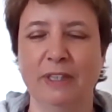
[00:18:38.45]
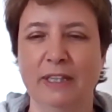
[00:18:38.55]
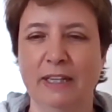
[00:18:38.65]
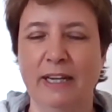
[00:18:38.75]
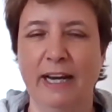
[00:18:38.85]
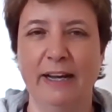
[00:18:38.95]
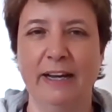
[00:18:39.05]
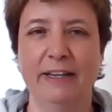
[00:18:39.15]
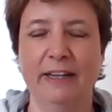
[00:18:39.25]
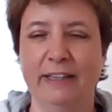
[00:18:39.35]
Oh.
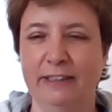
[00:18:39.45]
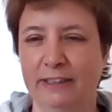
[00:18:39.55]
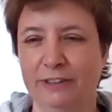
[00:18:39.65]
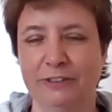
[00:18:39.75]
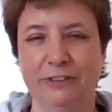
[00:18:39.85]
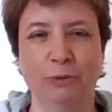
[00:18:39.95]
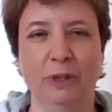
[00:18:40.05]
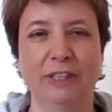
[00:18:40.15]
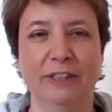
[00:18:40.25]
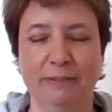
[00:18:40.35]
This is
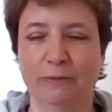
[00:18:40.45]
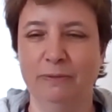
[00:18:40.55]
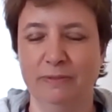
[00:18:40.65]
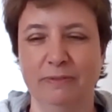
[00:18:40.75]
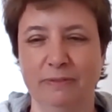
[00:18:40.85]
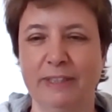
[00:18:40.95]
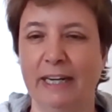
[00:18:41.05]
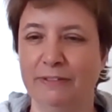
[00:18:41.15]
one yeah,